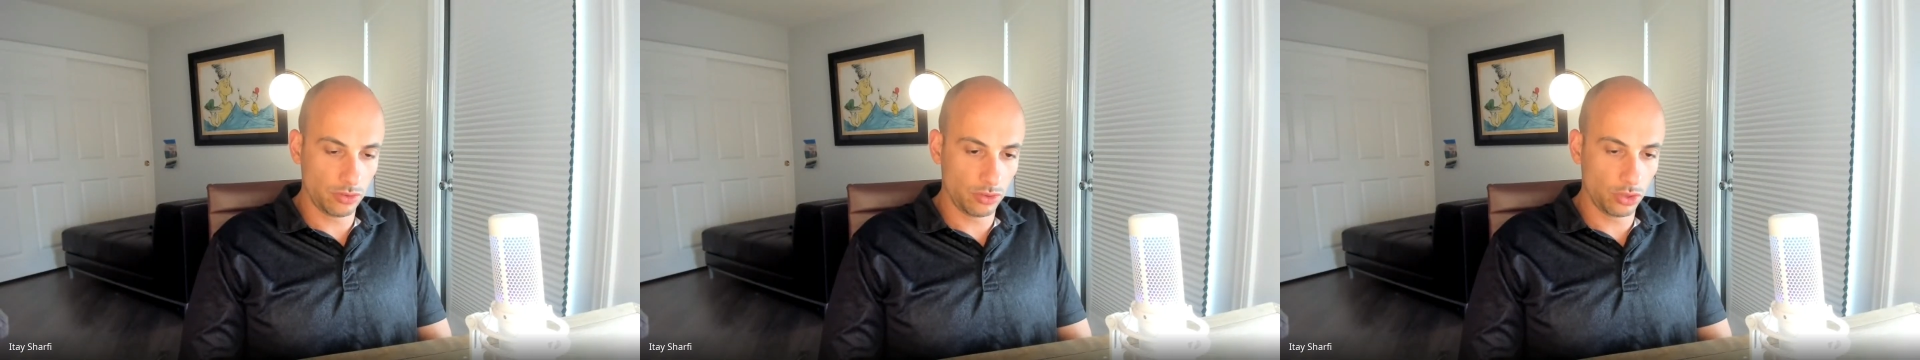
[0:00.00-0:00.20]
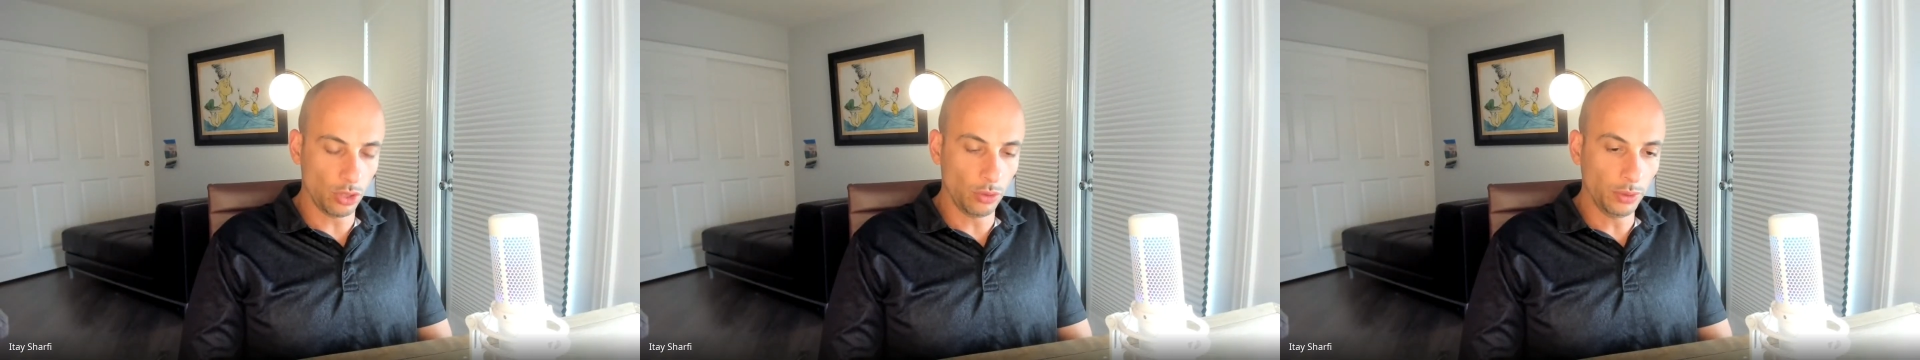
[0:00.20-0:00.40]

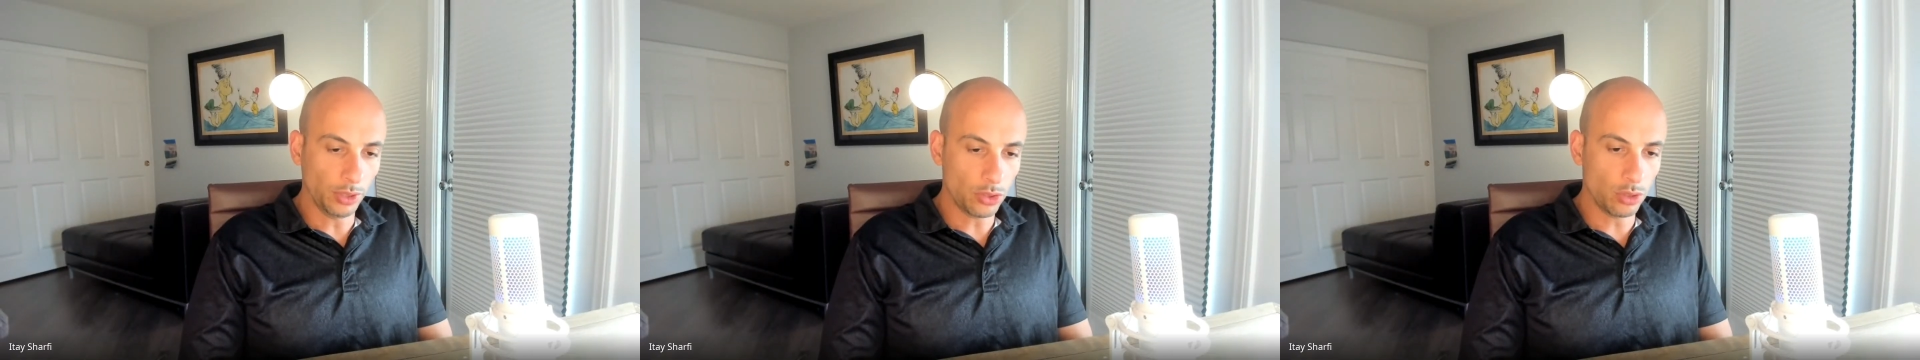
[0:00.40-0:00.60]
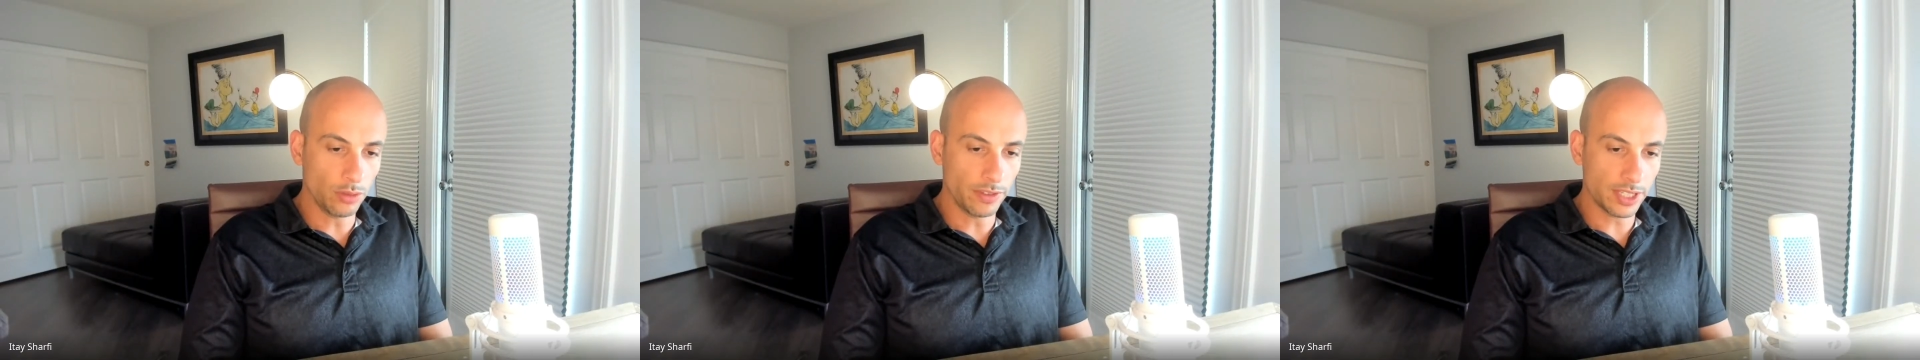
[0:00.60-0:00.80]
showing
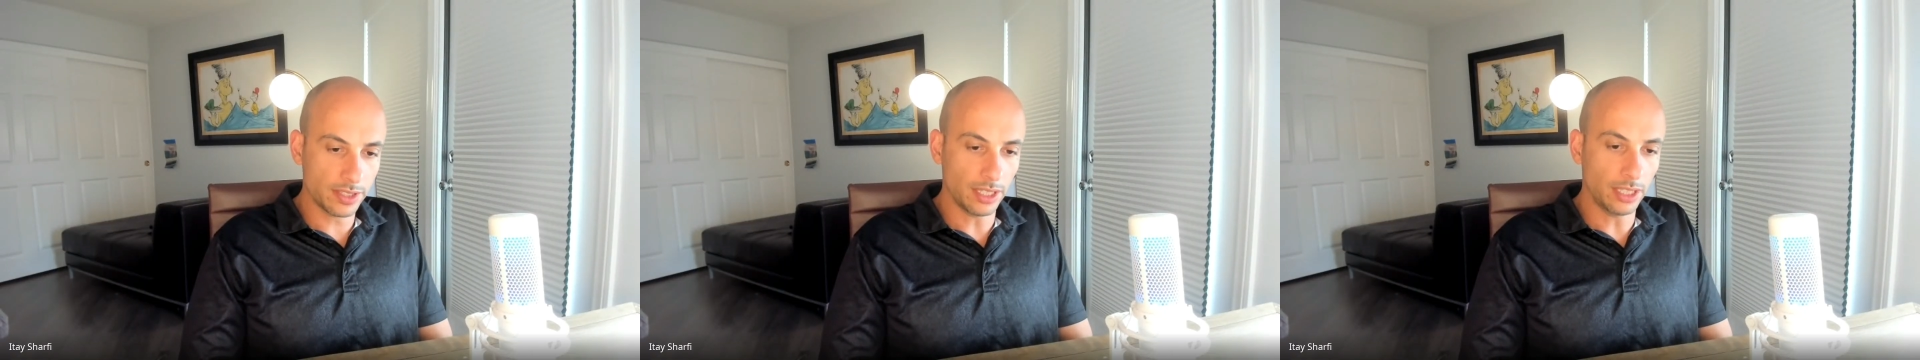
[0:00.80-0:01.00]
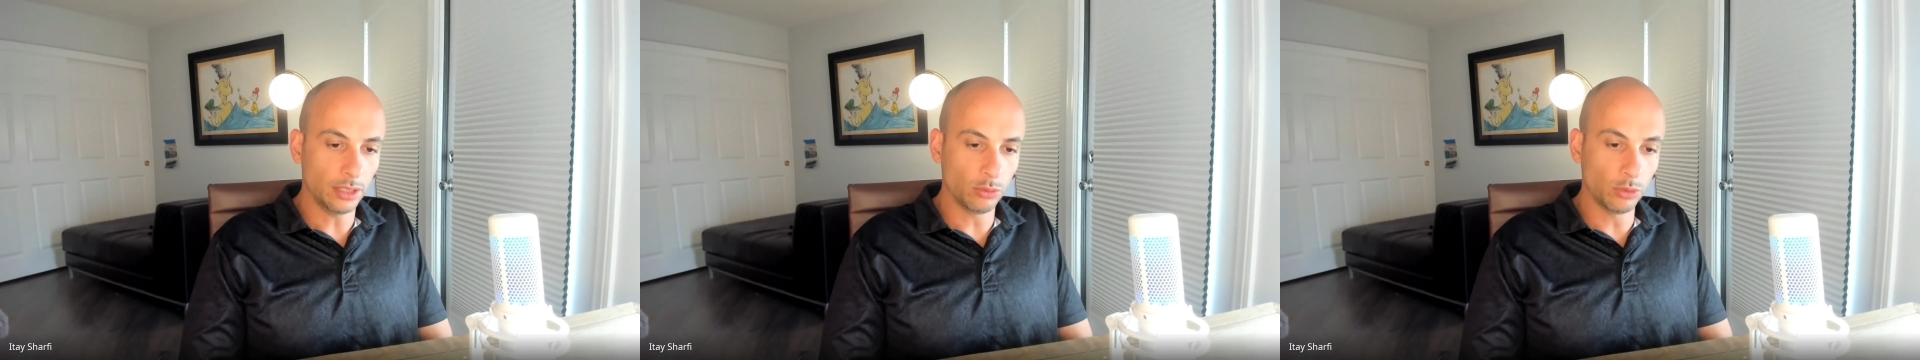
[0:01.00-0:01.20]
that you've
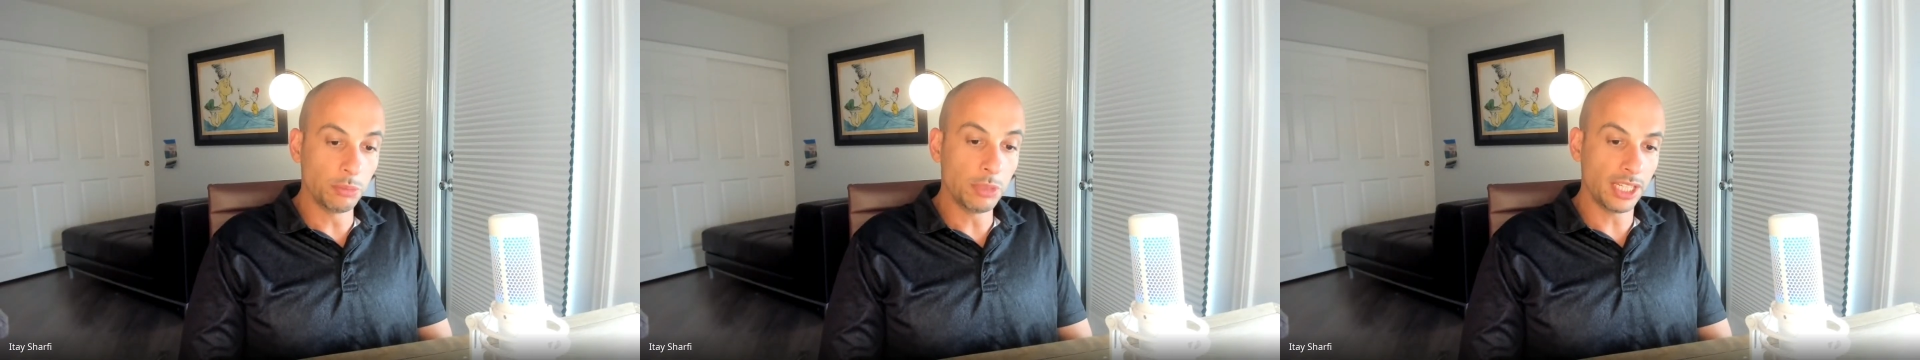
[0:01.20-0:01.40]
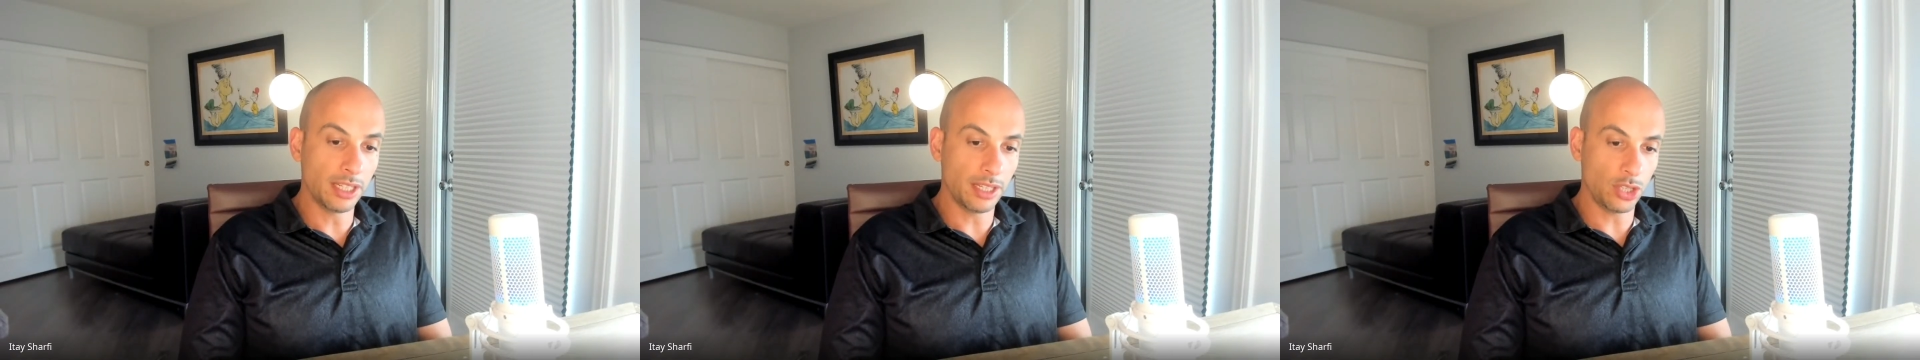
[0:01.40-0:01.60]
excelled with
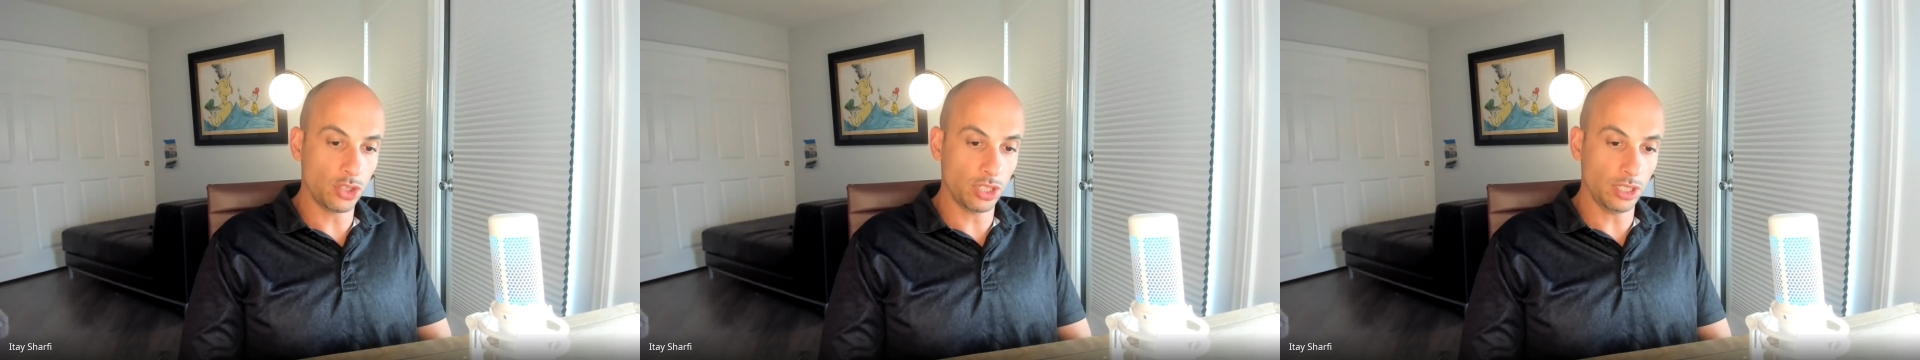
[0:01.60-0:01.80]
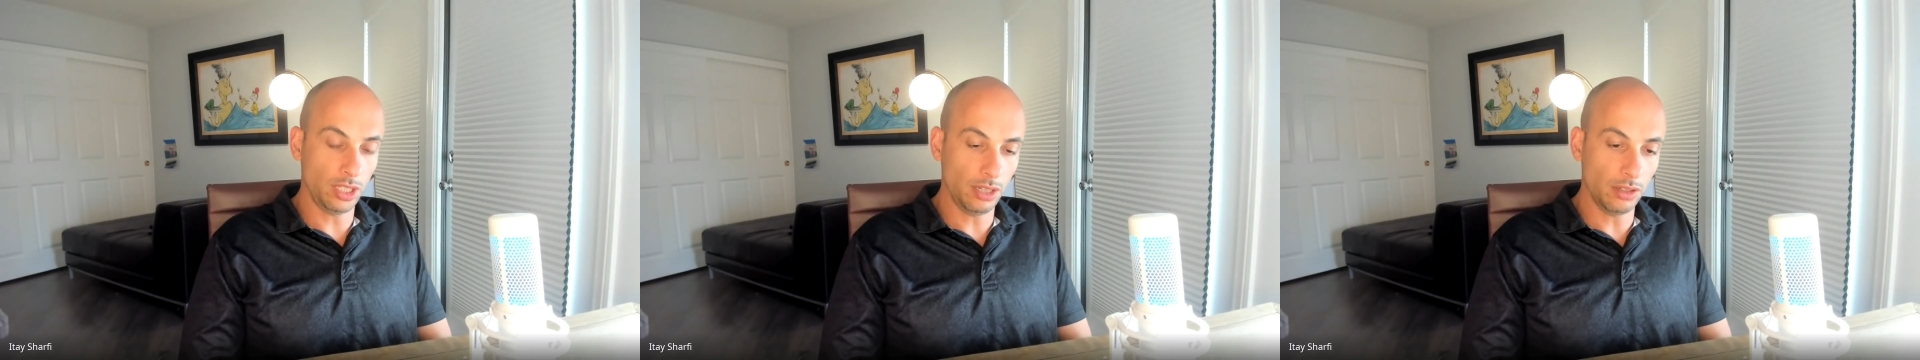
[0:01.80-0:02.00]
being an
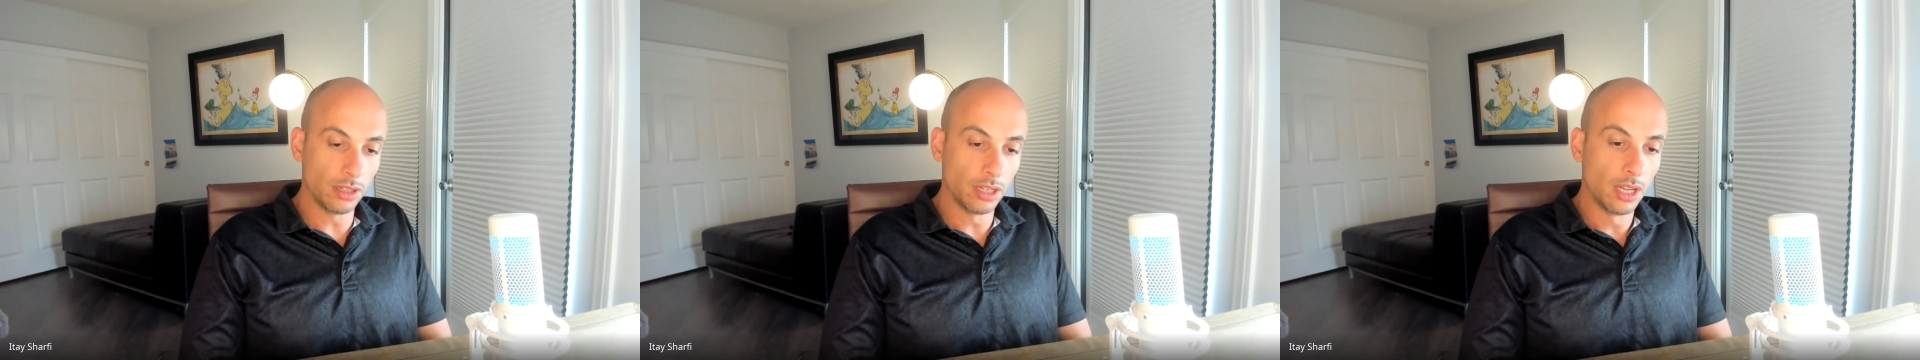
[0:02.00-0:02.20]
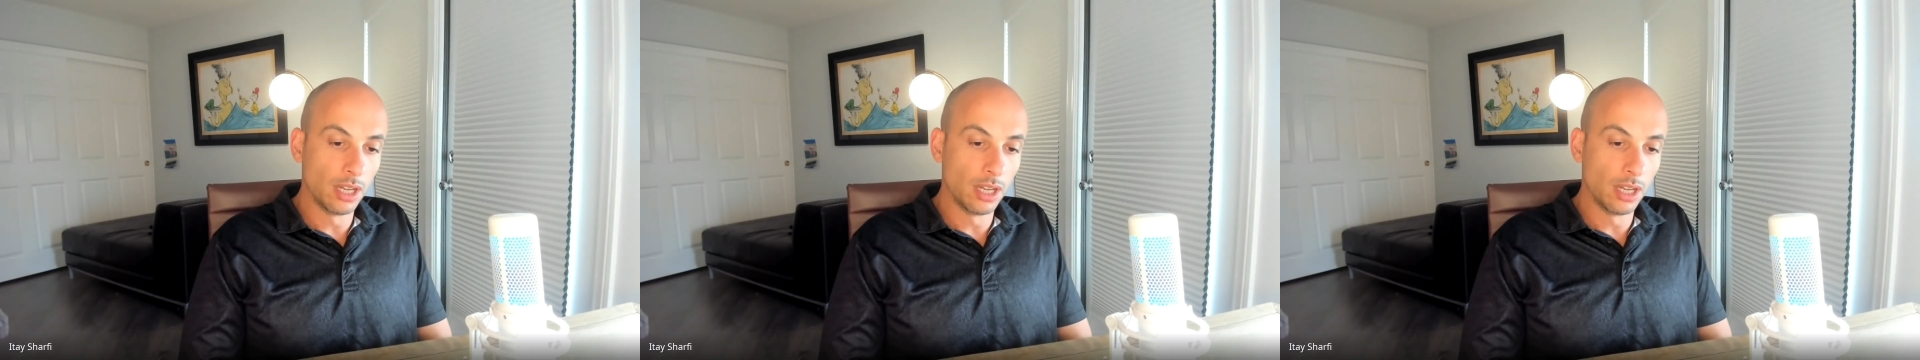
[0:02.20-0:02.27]
engineer.